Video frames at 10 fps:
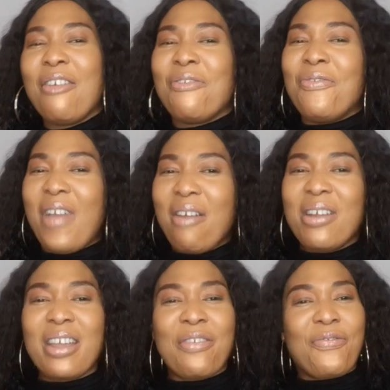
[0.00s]

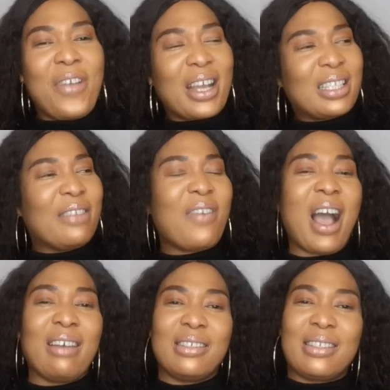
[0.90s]
Very effective
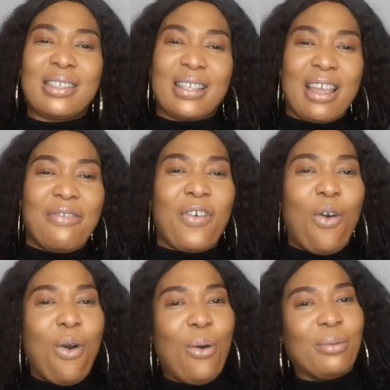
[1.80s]
and safe
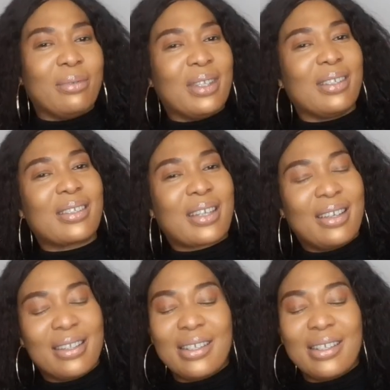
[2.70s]
on the skin.